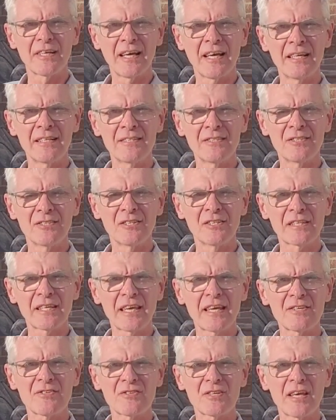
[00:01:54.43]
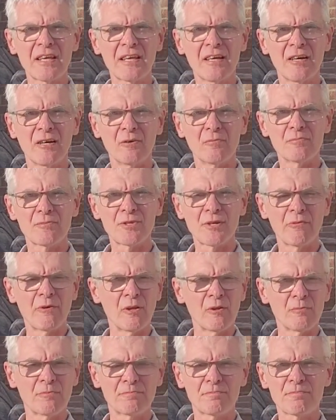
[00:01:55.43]
and get set up. So
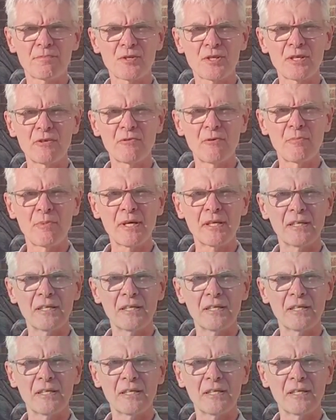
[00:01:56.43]
I'll see you a bit